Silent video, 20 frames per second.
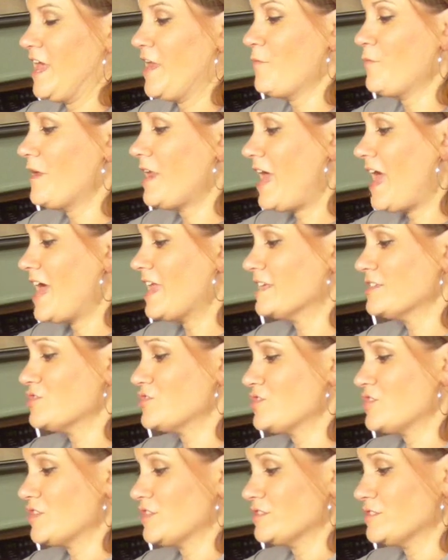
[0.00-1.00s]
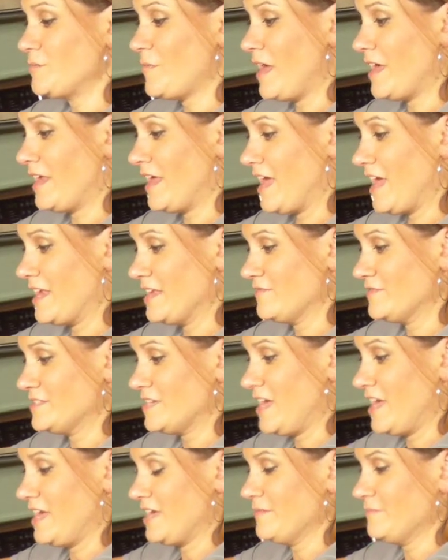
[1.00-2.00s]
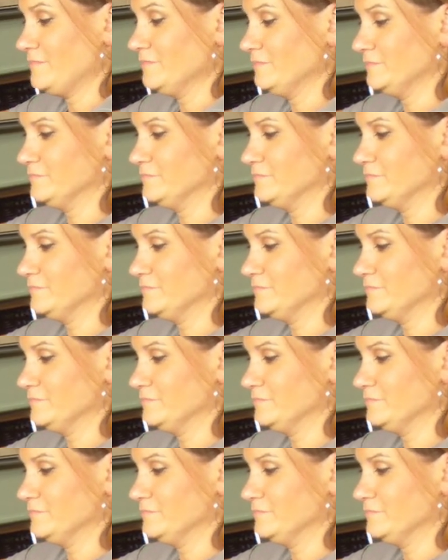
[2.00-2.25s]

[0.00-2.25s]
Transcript: I went ahead and chilled mine ahead of time.